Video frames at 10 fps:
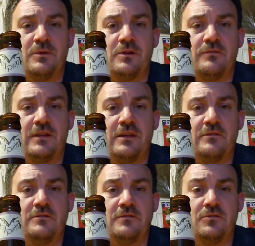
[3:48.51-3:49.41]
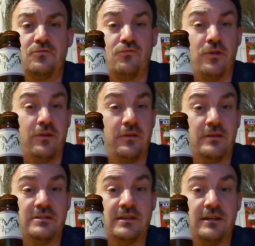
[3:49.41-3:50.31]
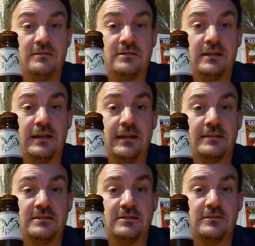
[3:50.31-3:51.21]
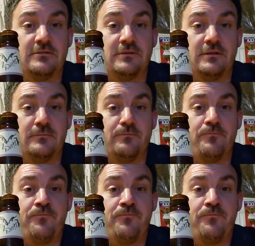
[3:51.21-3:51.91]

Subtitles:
off the heels of 2 really good stouts that I had. So,